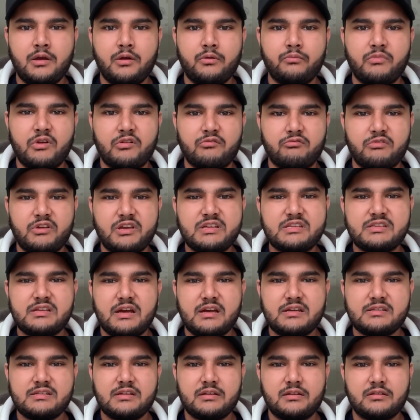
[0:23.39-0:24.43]
when
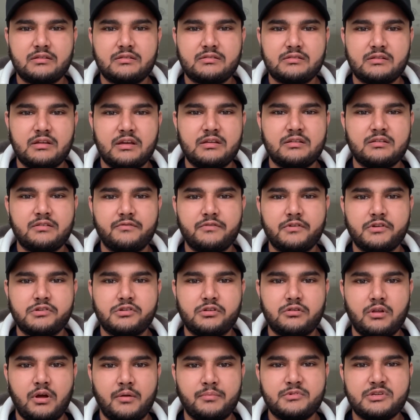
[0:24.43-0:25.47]
resizing
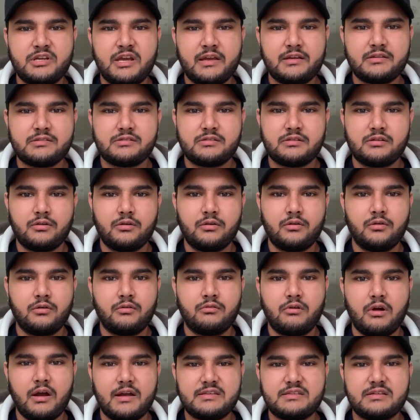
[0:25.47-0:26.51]
individual objects
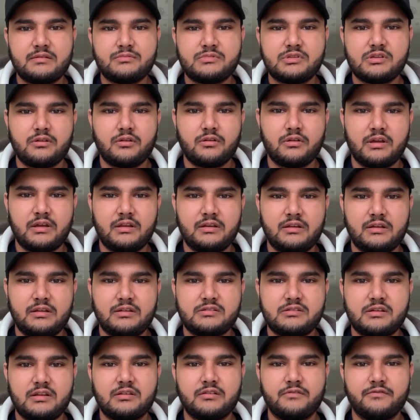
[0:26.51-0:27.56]
or items in
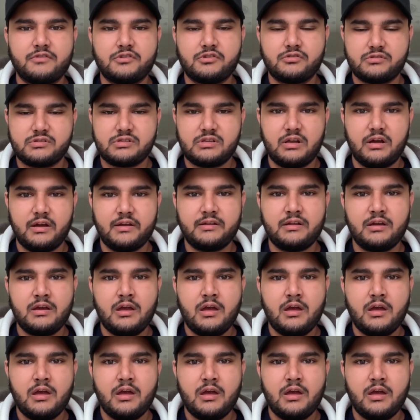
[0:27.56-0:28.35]
each individual slide.